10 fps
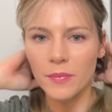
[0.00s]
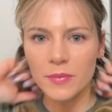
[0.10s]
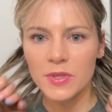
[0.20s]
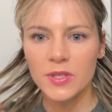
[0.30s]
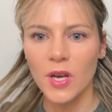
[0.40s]

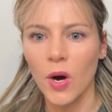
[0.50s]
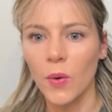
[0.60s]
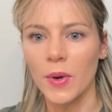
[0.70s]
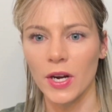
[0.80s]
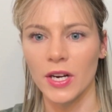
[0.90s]
So
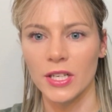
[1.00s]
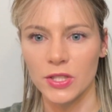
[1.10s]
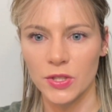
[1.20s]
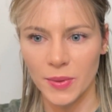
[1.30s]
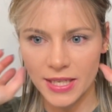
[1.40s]
we are going to
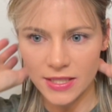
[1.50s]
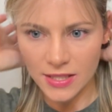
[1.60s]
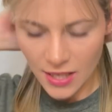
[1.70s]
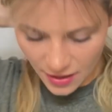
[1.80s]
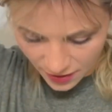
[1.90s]
do
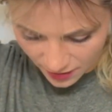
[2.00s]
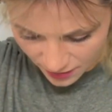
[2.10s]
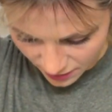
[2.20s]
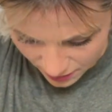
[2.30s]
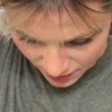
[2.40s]
it.
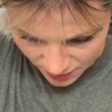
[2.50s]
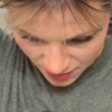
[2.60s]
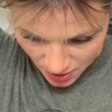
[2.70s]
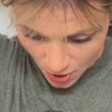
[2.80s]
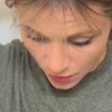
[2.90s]

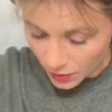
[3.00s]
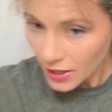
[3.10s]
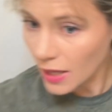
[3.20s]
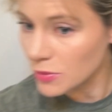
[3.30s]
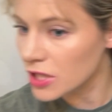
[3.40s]
Really,
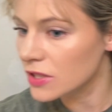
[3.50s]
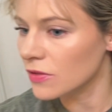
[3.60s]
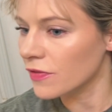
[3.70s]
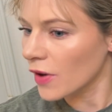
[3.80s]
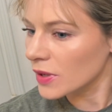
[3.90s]
I'm just
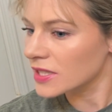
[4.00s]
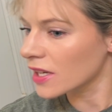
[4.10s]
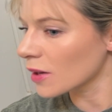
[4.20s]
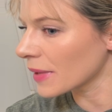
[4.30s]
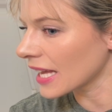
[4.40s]
focusing
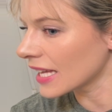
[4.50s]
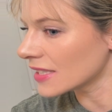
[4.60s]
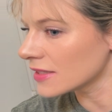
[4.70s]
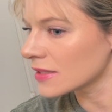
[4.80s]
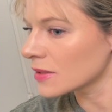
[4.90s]
on my
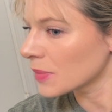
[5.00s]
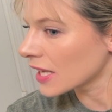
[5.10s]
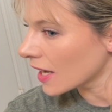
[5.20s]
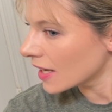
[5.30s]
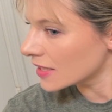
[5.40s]
ends
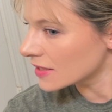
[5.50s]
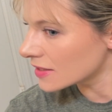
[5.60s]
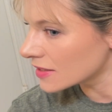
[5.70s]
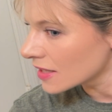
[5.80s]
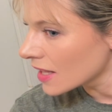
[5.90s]

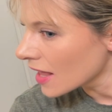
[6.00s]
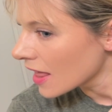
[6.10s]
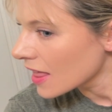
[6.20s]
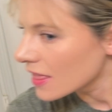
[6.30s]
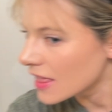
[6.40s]
because
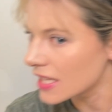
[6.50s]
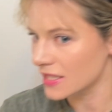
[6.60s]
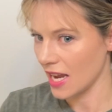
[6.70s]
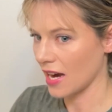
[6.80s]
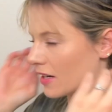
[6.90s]
this
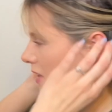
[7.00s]
hair in